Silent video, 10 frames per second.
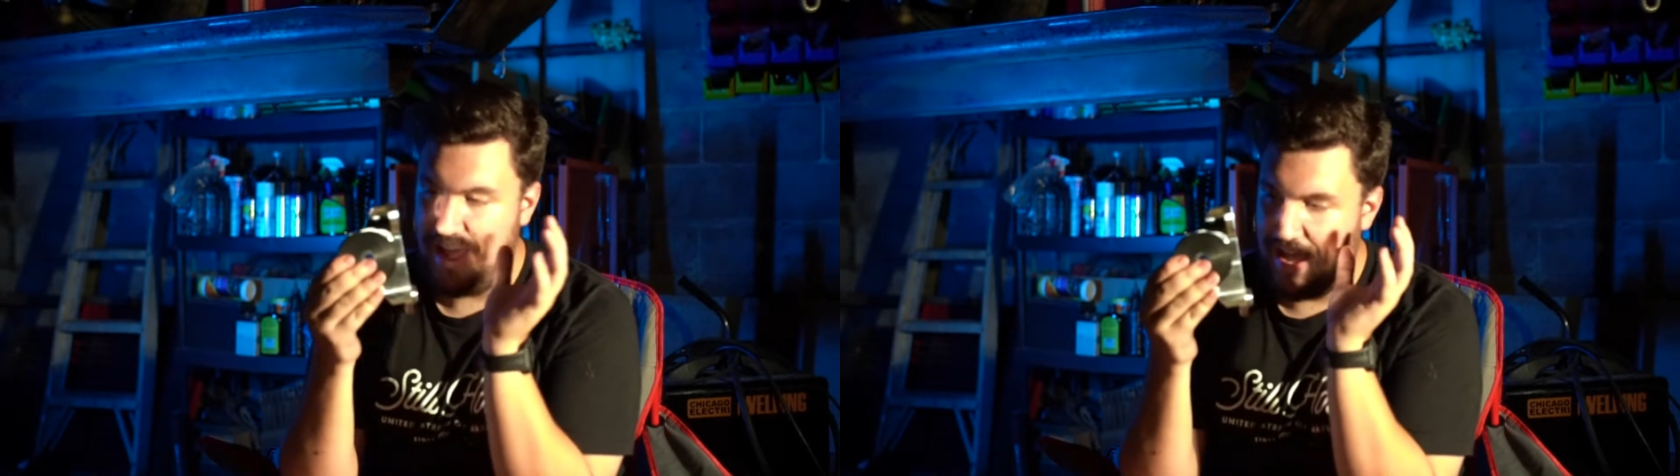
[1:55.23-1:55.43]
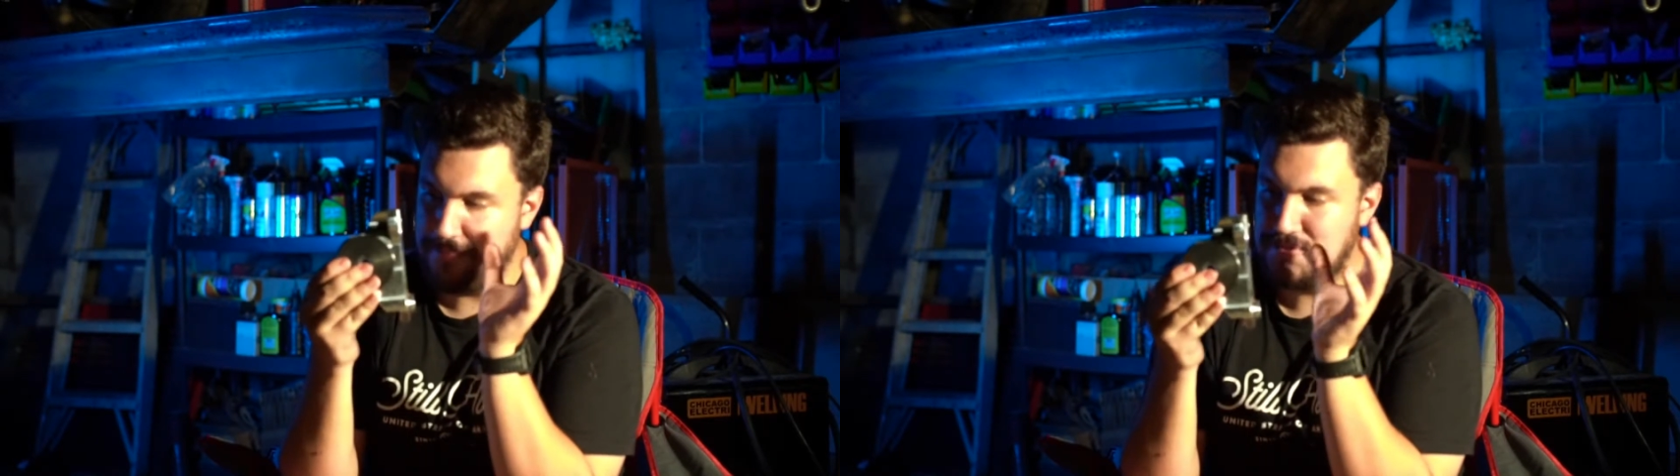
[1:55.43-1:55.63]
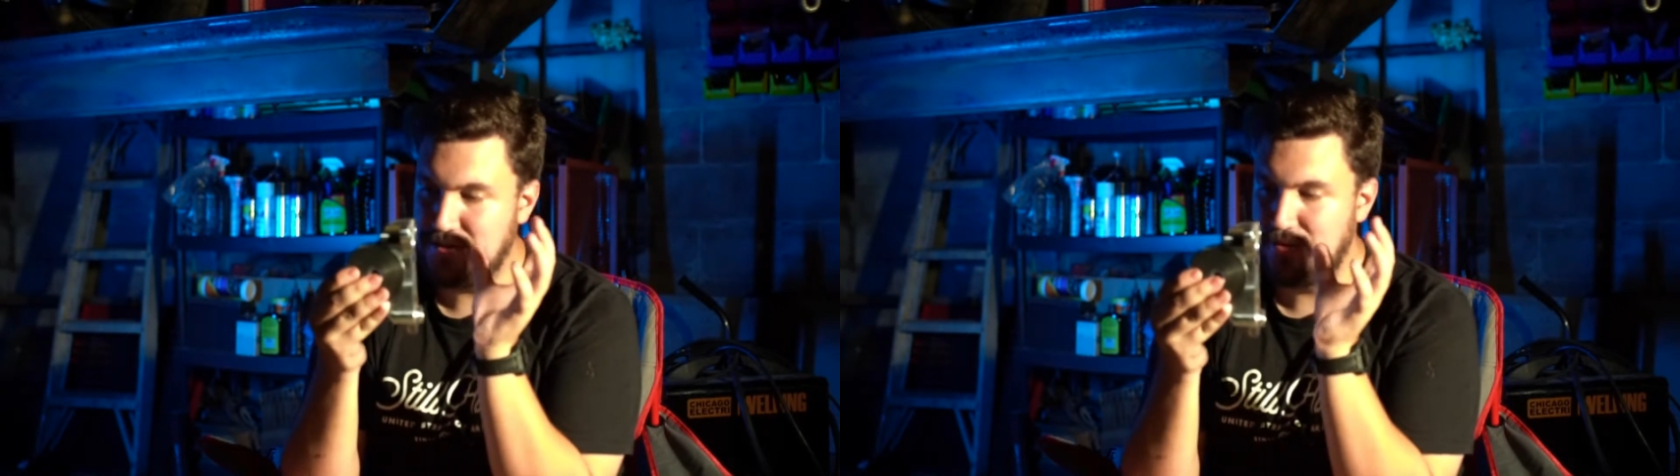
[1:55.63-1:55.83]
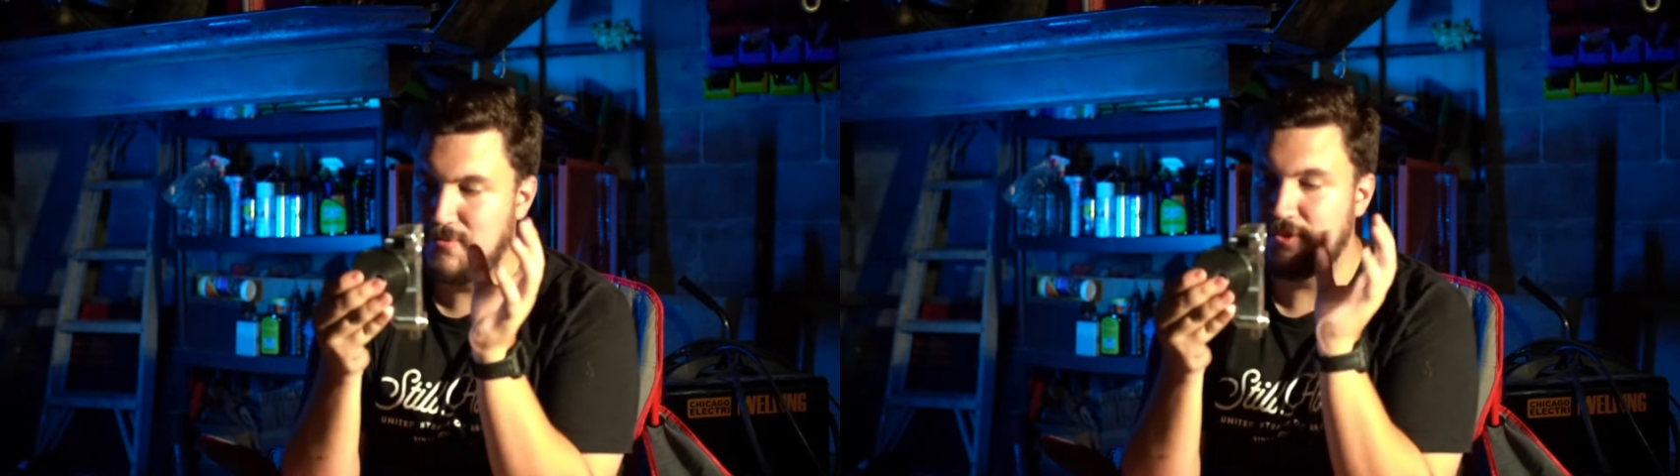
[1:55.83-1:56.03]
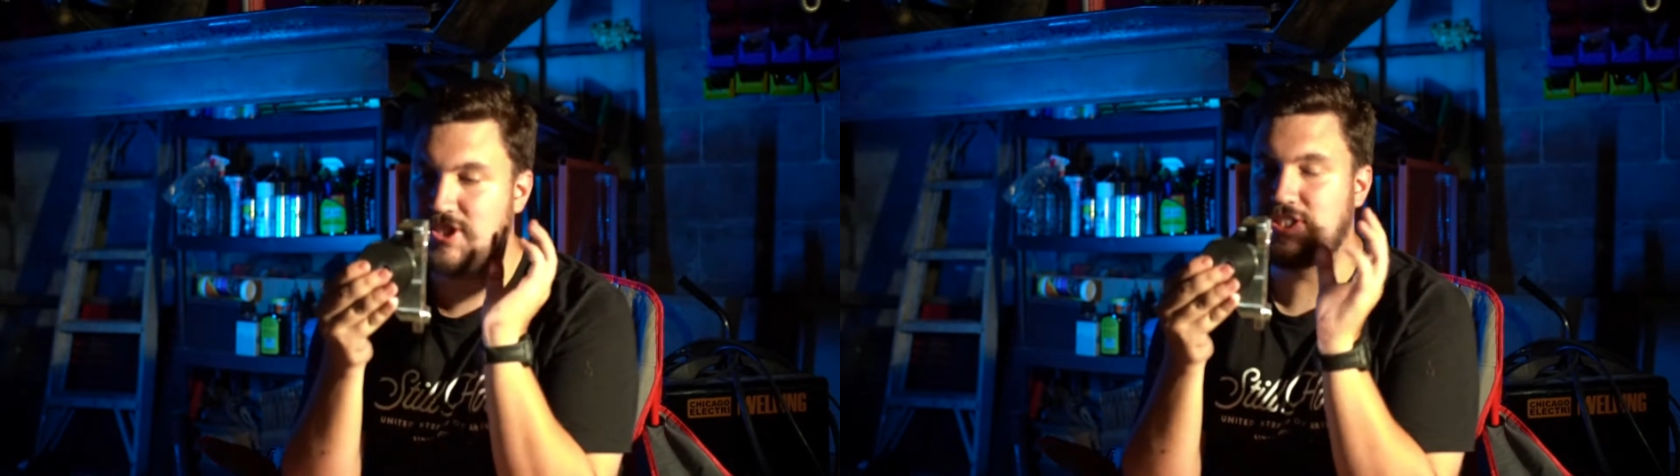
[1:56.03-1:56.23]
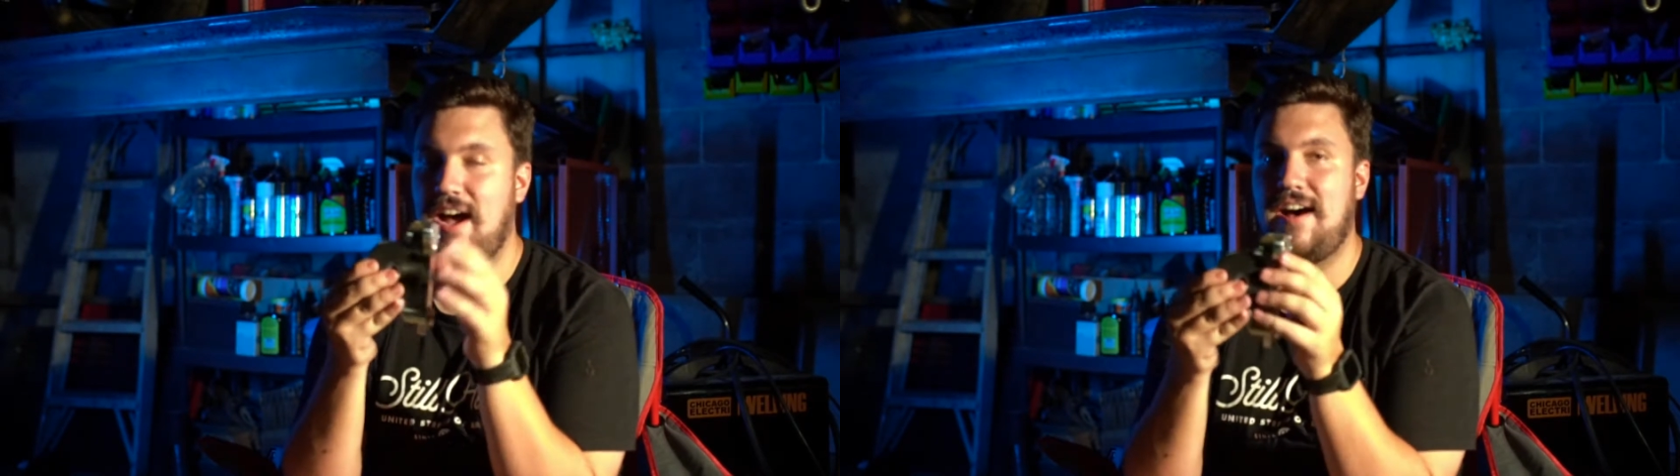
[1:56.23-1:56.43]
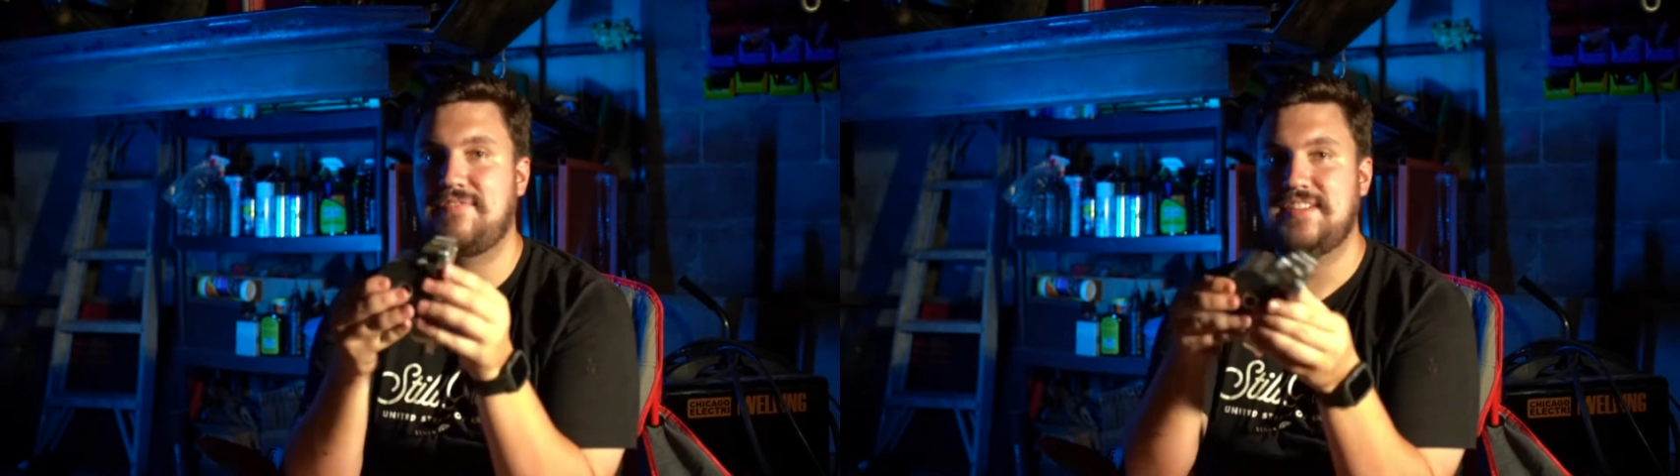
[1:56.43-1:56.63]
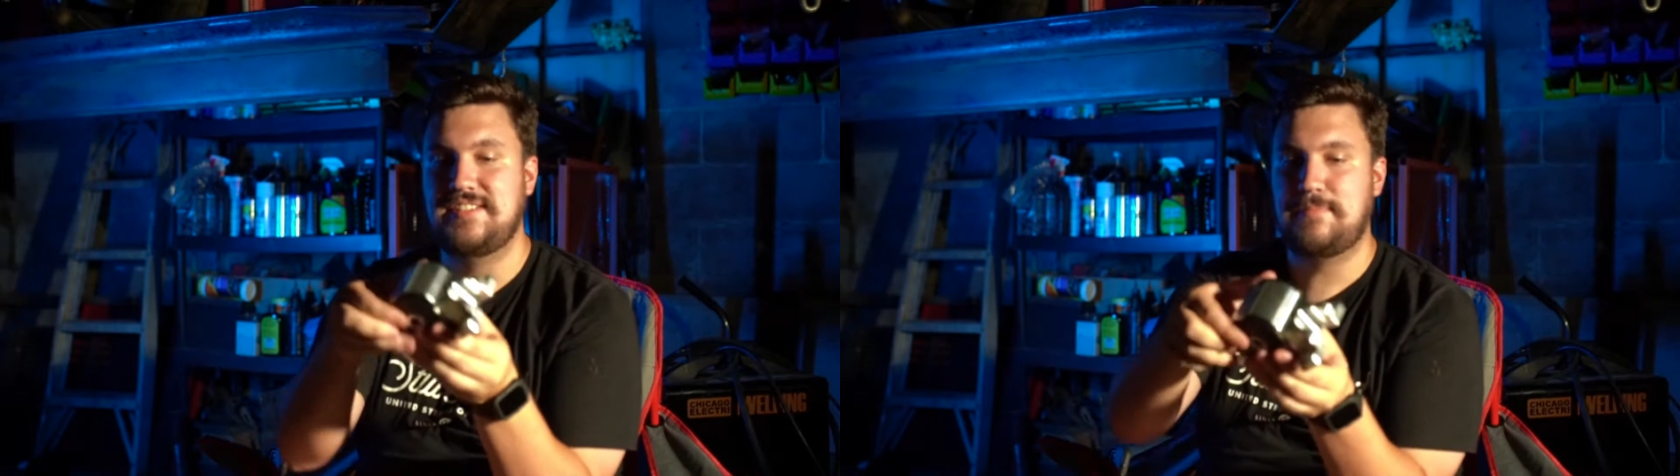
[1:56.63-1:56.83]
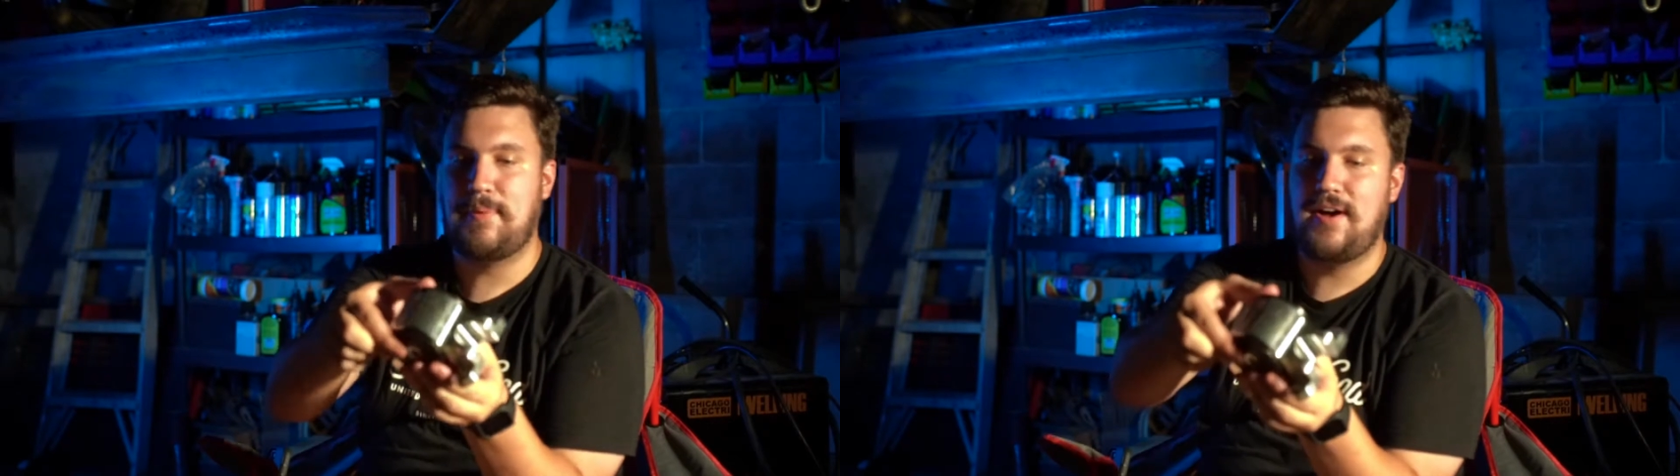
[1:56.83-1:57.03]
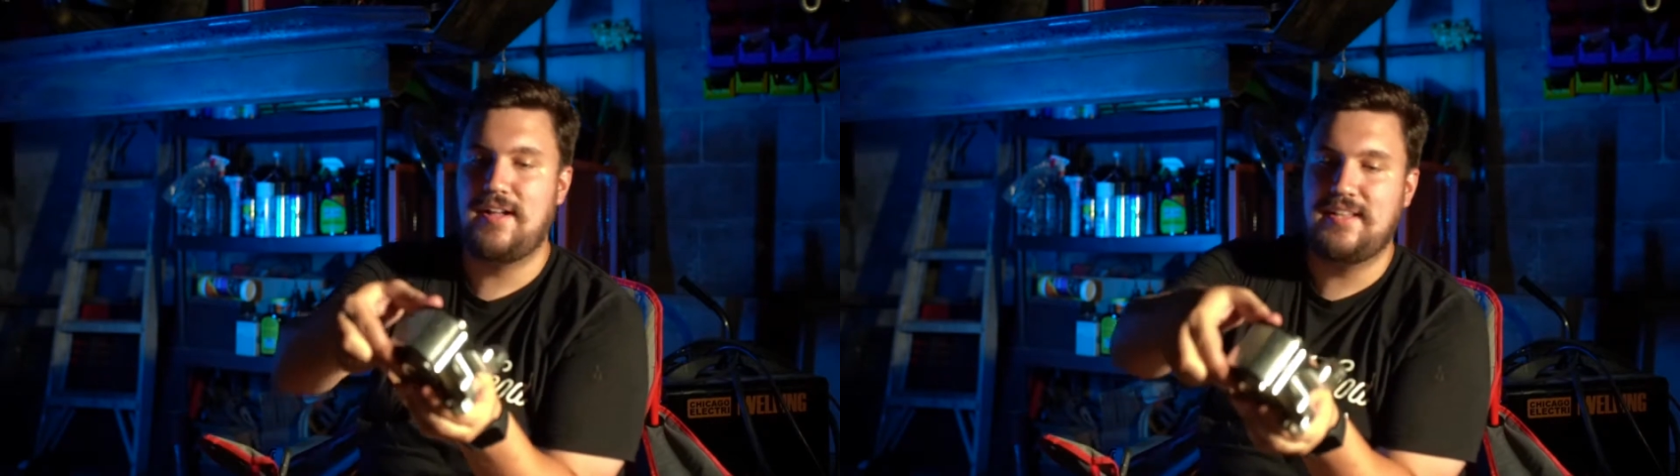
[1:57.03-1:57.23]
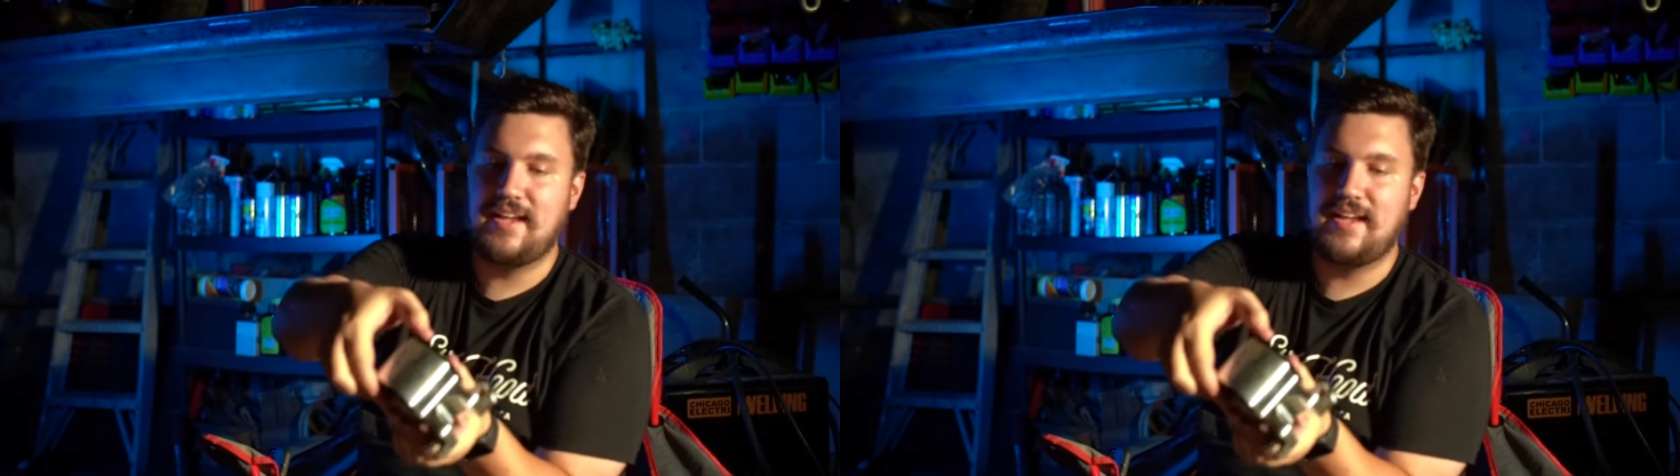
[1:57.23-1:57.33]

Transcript: absolute softest poly.